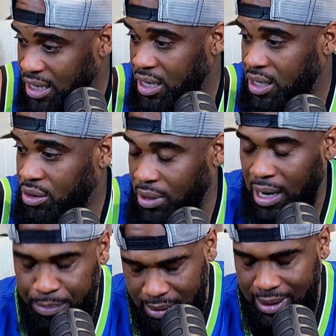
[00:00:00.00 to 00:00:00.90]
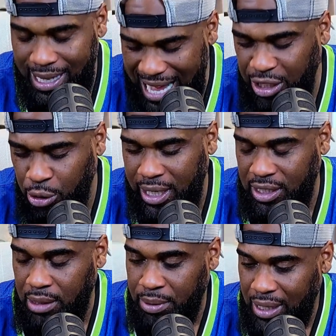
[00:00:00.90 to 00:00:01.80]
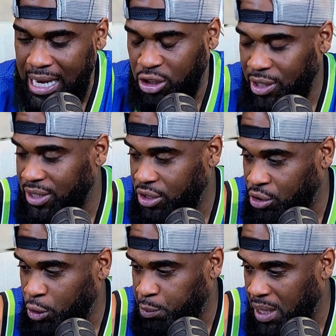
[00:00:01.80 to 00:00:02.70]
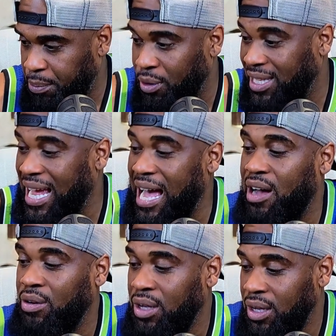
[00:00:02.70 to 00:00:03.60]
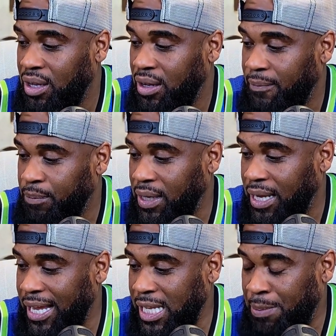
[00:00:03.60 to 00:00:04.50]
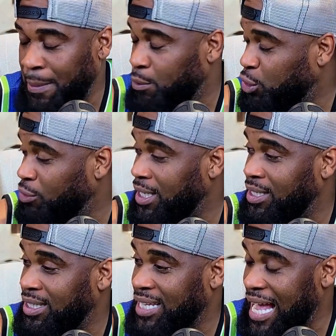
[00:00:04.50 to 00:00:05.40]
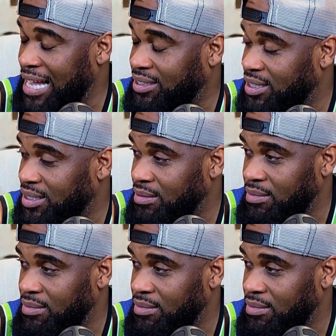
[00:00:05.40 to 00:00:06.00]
through, not Judaism, but how they treated the Jewish people, and then how Indian people were treated in the caste system.